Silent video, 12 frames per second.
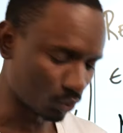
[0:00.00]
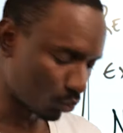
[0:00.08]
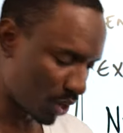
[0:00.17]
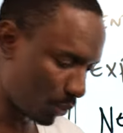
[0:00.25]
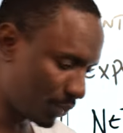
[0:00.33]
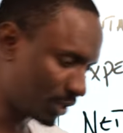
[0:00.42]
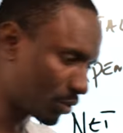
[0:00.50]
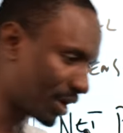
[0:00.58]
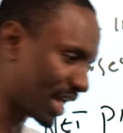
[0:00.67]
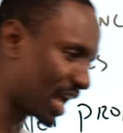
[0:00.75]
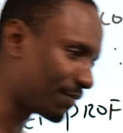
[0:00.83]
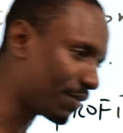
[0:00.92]
when we
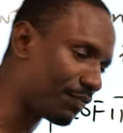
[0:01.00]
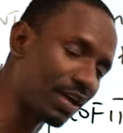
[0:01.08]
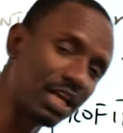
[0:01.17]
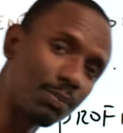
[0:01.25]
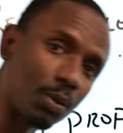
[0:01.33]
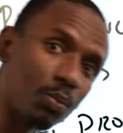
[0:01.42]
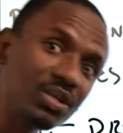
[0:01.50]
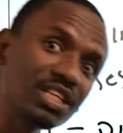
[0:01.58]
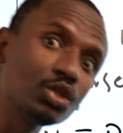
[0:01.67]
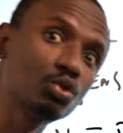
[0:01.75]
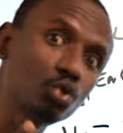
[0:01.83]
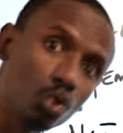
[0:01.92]
done everything in the property,
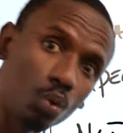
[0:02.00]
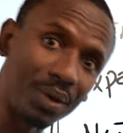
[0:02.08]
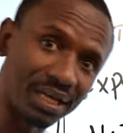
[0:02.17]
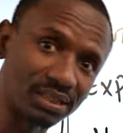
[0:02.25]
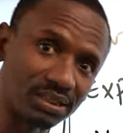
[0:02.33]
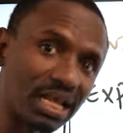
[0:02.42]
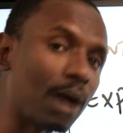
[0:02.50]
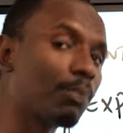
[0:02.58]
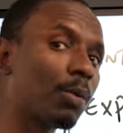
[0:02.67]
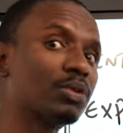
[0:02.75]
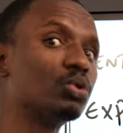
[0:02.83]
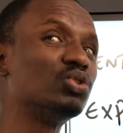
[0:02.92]
within 2 weeks, that
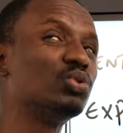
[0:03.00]
property